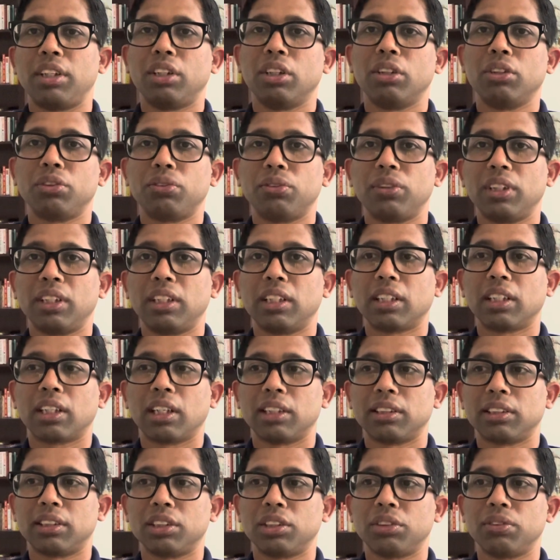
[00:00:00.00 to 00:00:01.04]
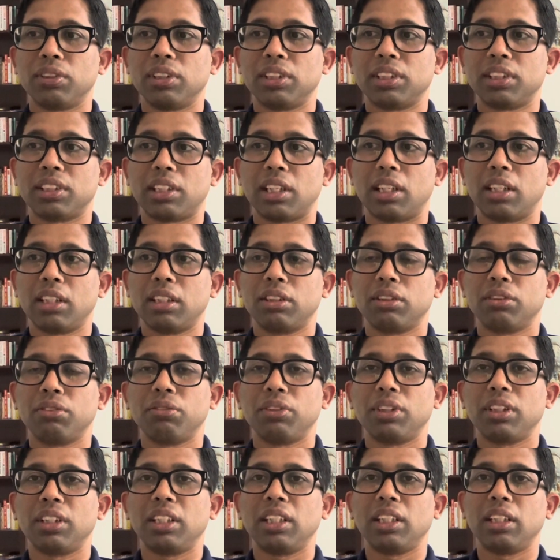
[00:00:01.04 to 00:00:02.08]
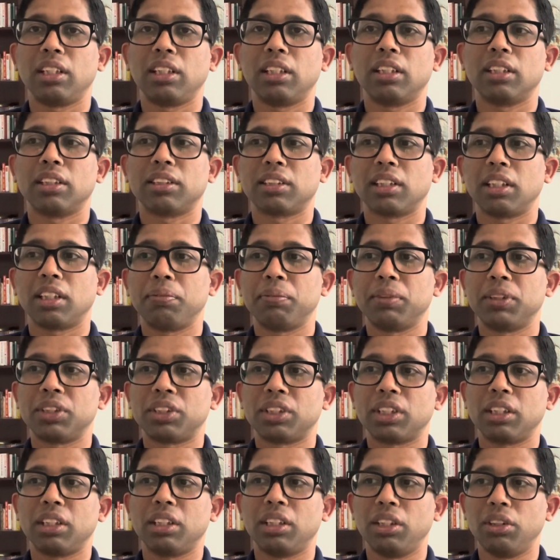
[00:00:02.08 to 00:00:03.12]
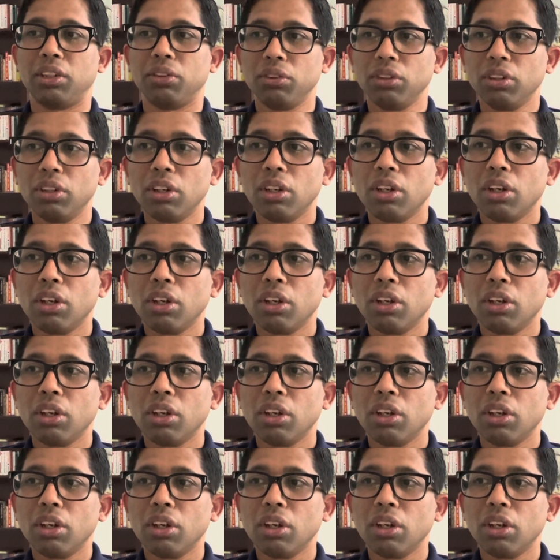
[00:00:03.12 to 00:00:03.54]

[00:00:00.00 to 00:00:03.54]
out when the classes will start, when the assignments are due,